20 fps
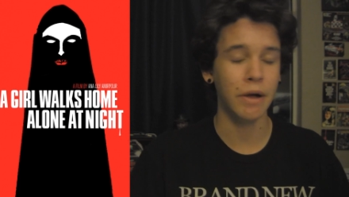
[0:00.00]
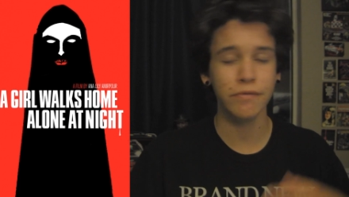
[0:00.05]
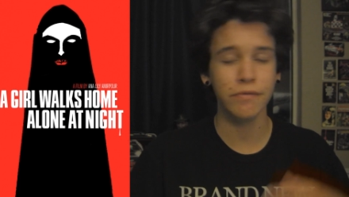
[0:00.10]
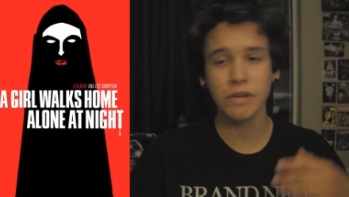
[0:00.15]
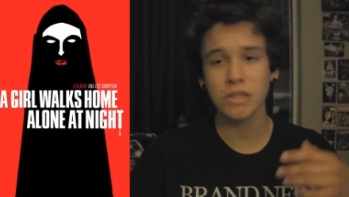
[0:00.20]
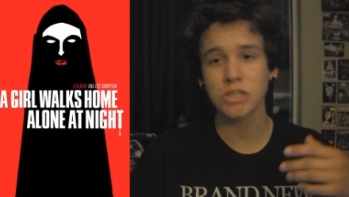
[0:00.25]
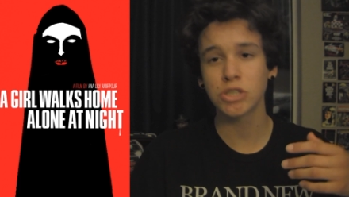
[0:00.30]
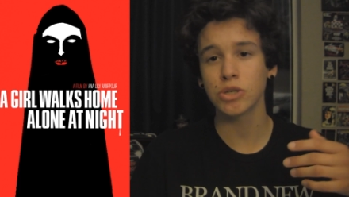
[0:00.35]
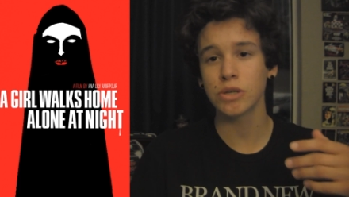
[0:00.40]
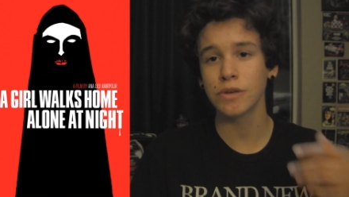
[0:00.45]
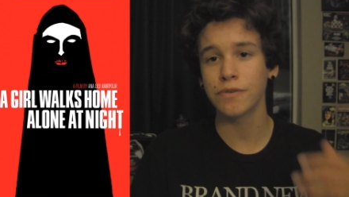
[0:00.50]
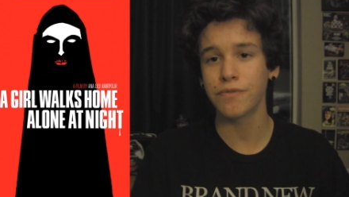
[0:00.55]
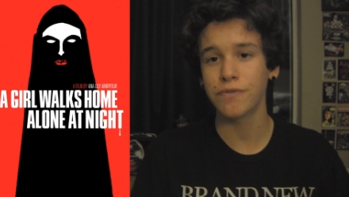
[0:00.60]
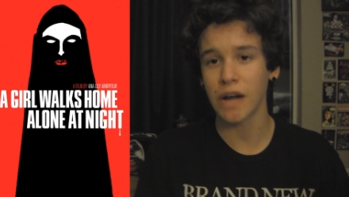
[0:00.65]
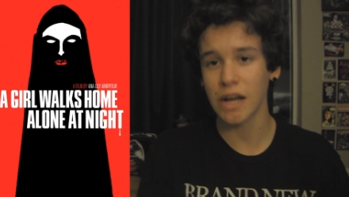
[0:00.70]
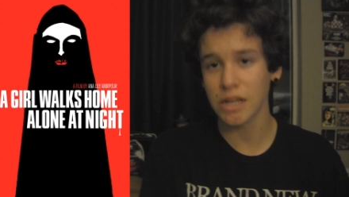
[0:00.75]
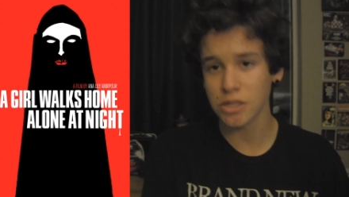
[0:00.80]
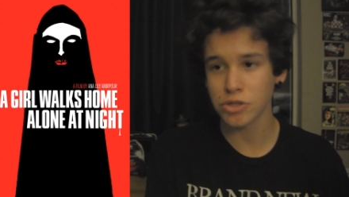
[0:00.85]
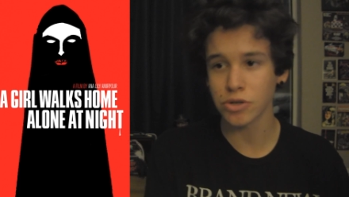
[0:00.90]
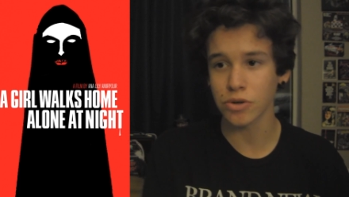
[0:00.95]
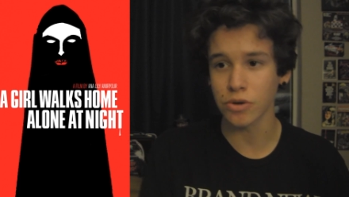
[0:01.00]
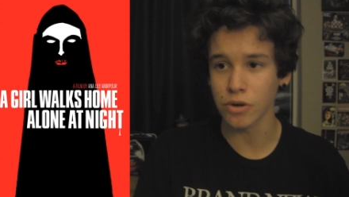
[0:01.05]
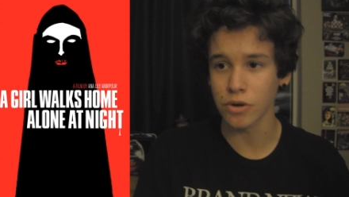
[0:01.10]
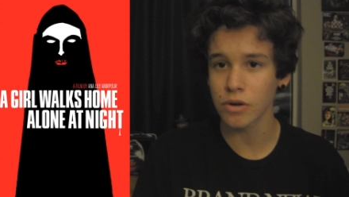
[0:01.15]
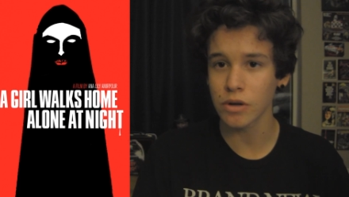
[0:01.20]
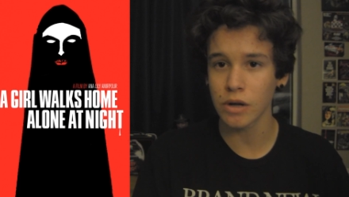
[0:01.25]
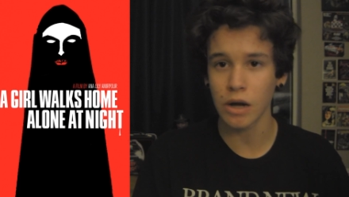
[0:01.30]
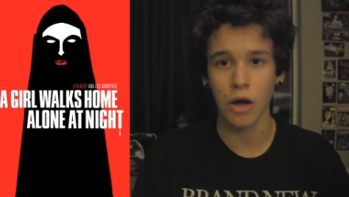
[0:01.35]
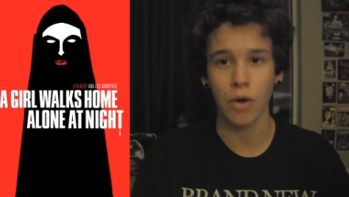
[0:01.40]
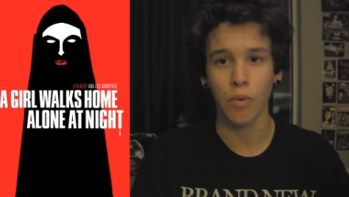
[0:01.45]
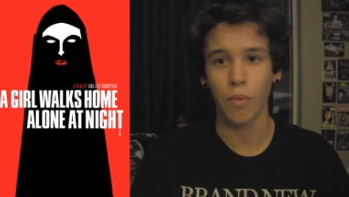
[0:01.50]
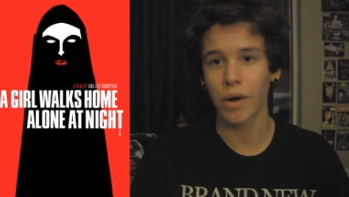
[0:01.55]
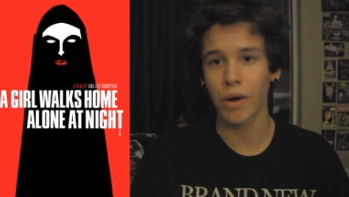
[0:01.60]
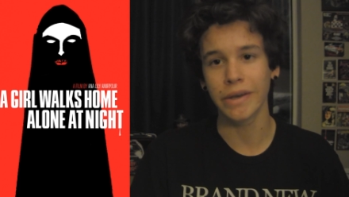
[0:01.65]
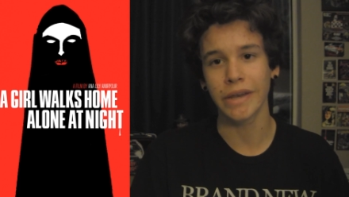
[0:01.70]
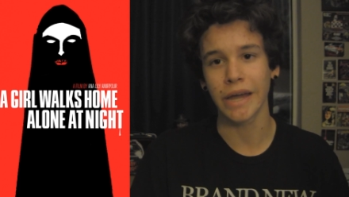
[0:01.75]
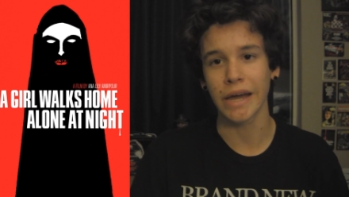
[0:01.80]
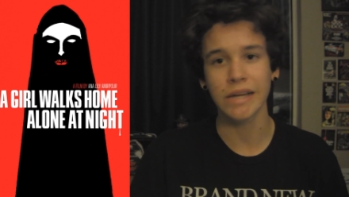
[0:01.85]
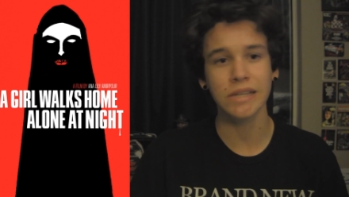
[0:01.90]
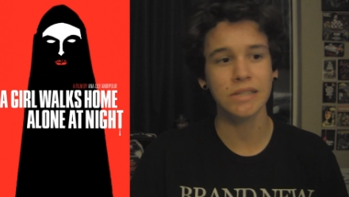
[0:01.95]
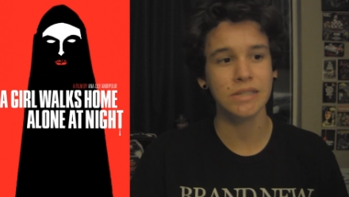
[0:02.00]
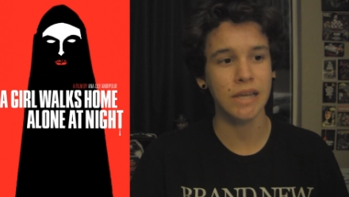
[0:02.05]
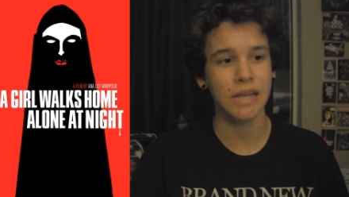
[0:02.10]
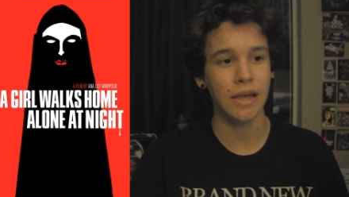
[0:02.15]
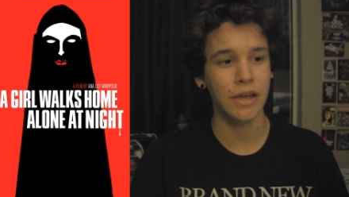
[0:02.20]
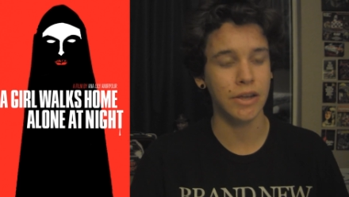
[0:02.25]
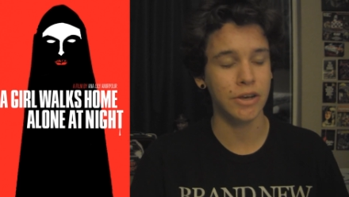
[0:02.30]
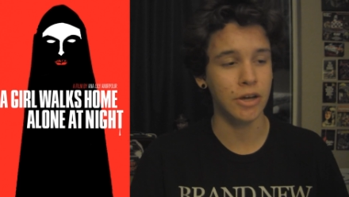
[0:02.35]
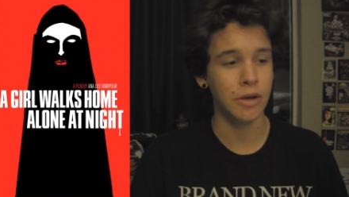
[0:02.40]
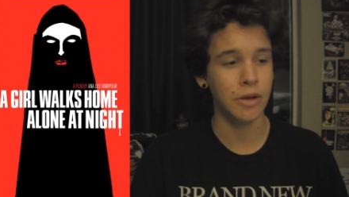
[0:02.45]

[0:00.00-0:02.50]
eventually finds her uh, one night and